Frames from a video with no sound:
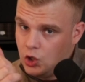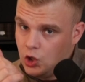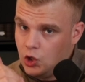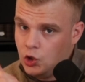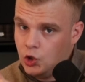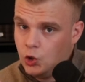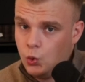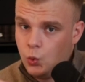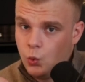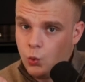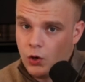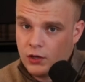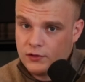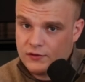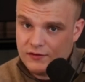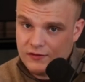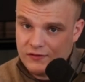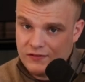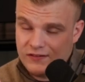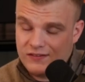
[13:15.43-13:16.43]
You want
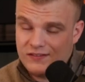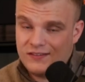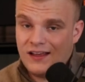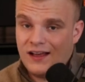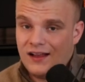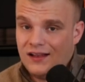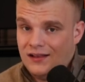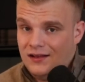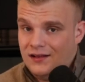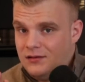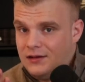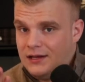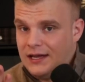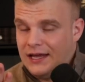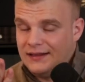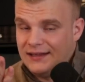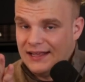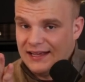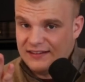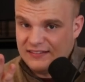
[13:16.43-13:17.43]
to sell
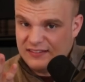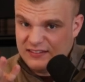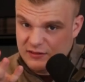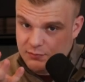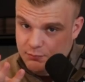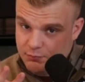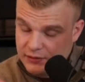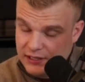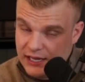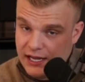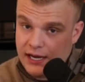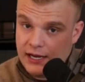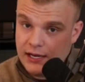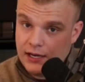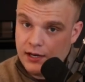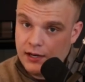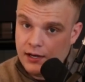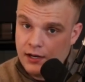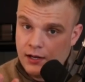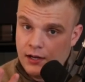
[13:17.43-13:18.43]
and
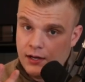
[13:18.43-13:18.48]
explain